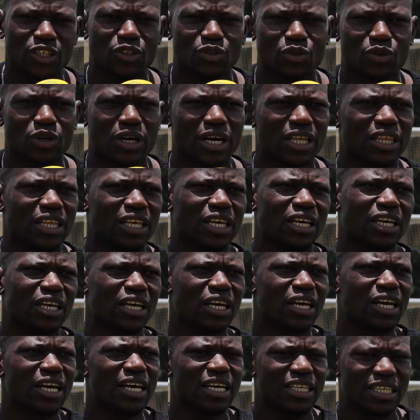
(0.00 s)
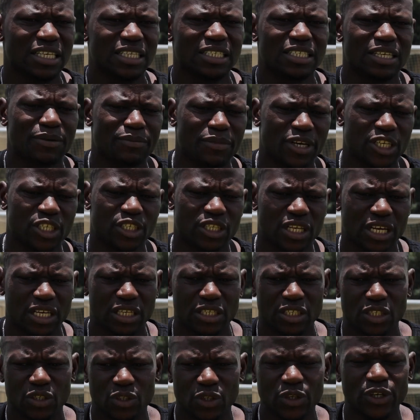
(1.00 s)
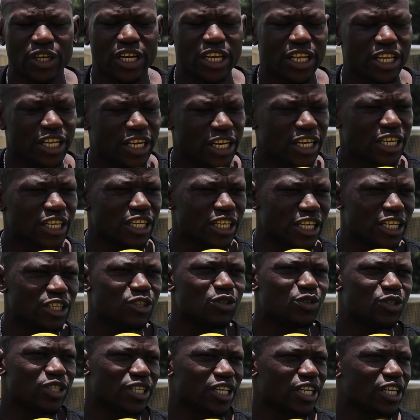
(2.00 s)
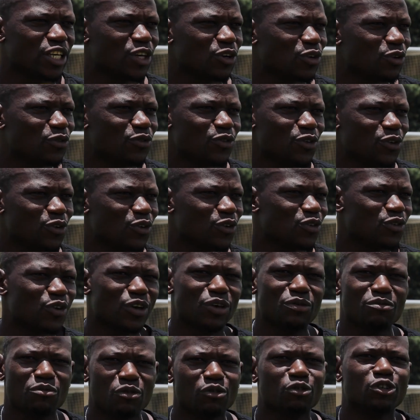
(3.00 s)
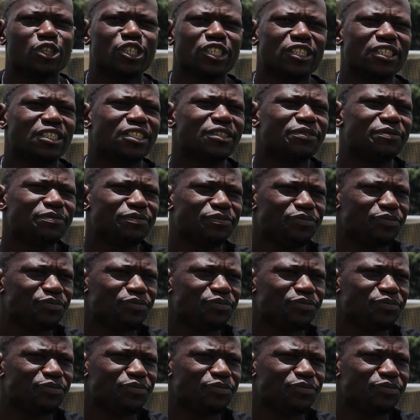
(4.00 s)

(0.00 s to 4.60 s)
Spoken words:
So I think this is the match that you really need to take care of your emotions.